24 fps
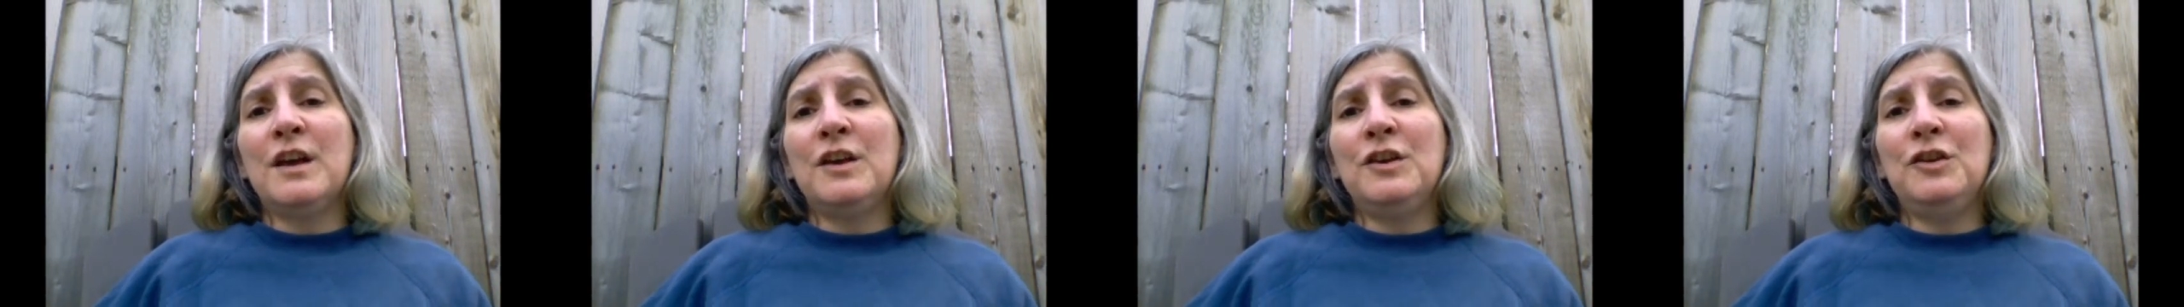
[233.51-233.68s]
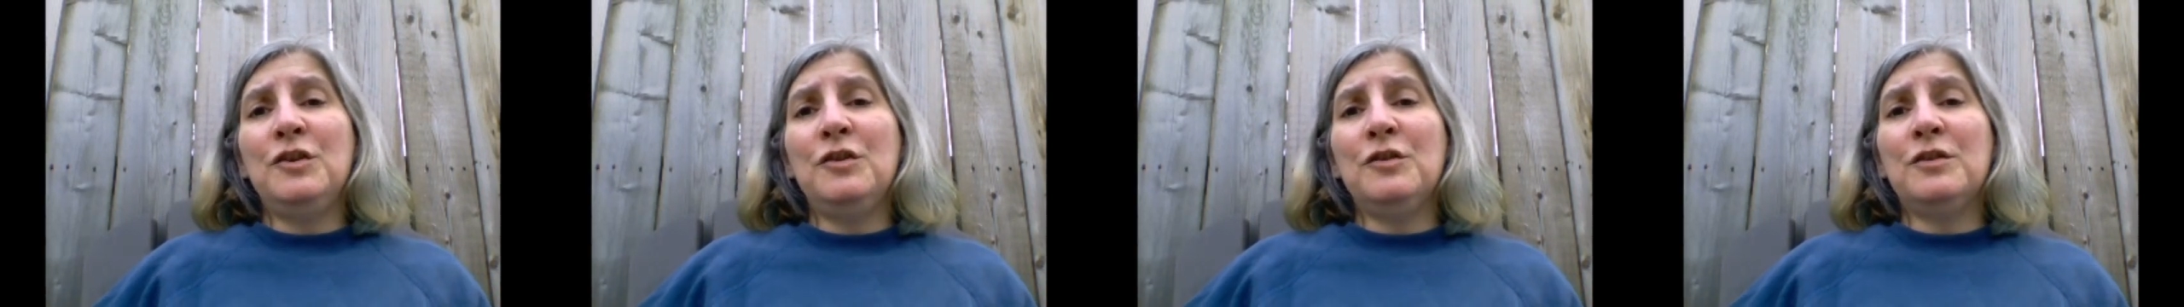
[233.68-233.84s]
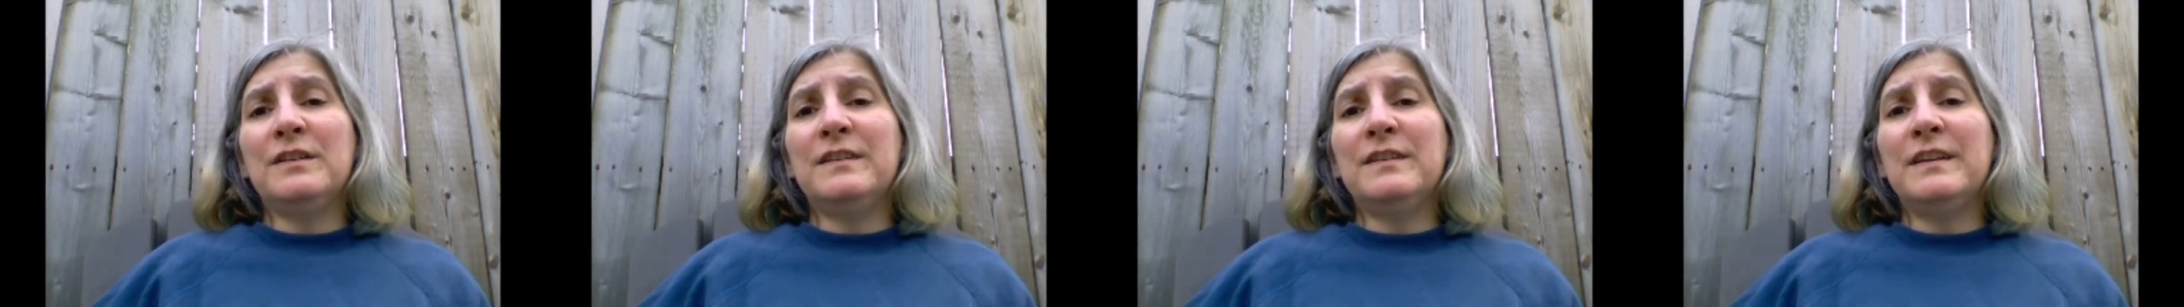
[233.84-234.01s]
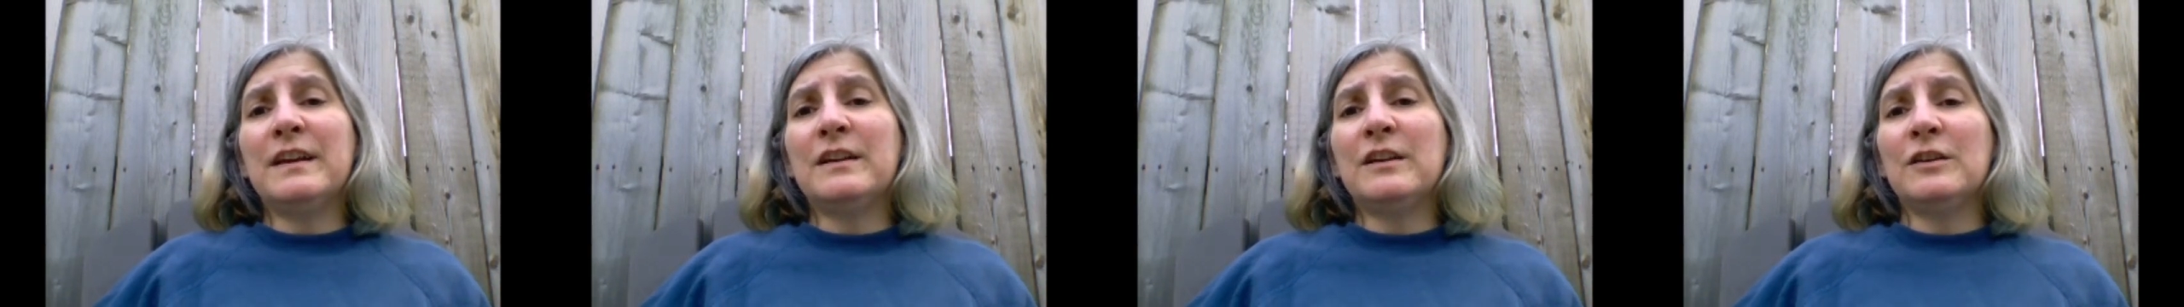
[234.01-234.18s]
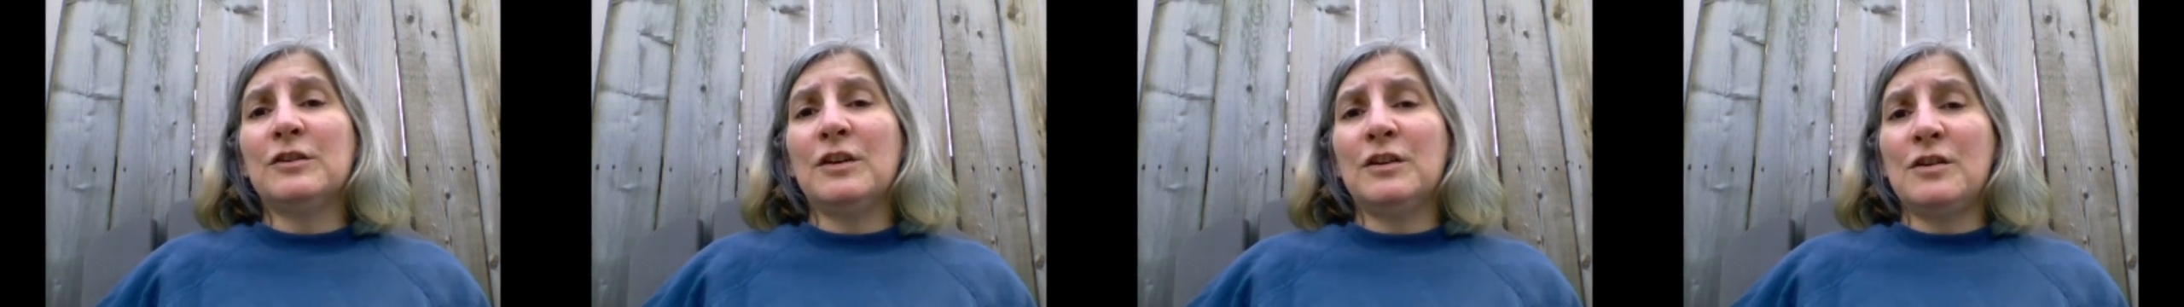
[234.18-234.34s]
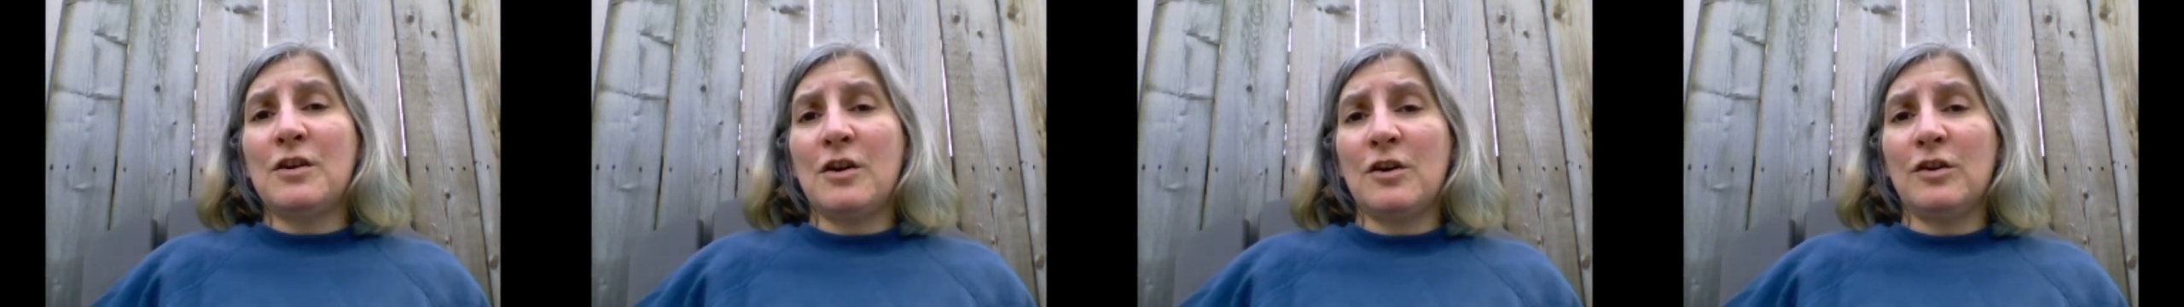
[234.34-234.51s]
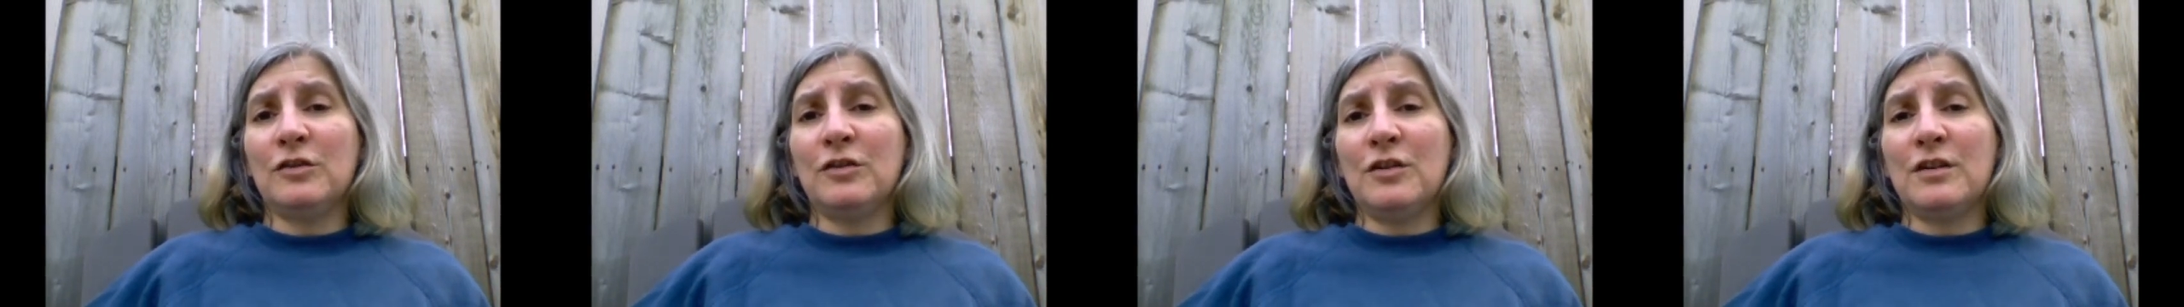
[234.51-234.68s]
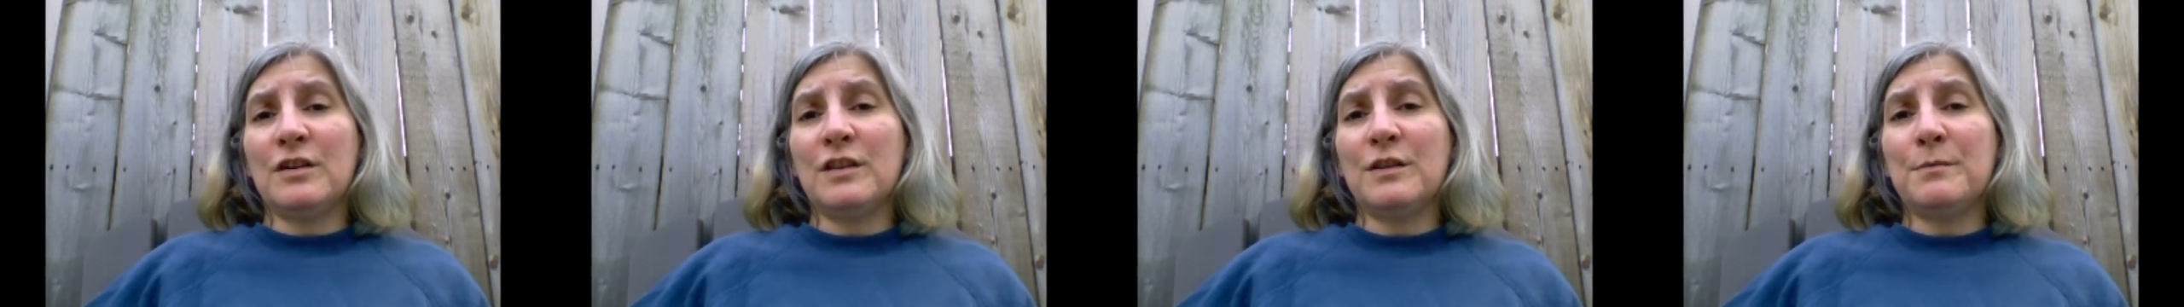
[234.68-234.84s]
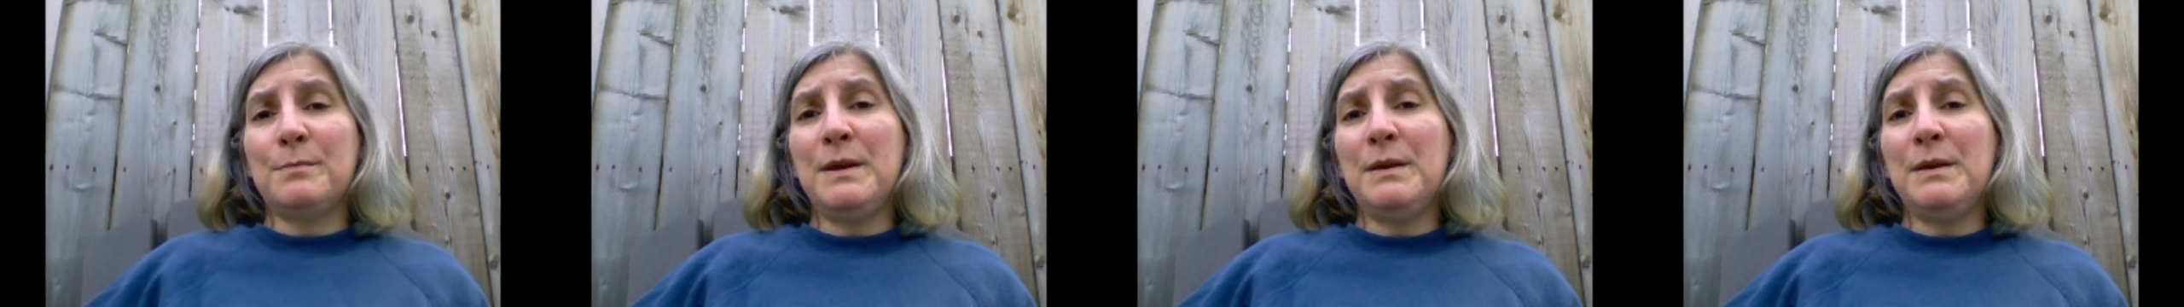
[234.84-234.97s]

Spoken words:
you could take a good hard look at the